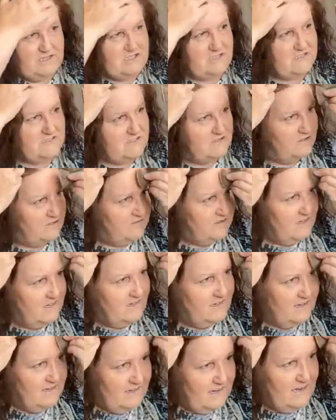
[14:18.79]
We just sort of
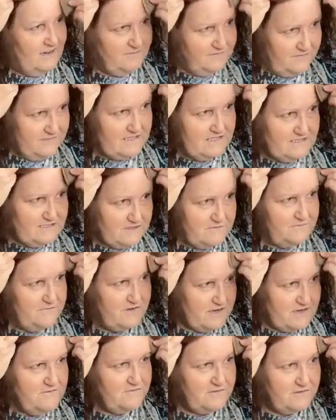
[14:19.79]
like have these
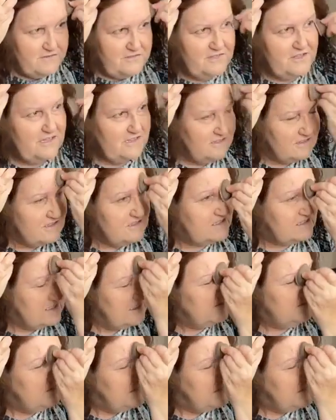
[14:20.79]
favourite things,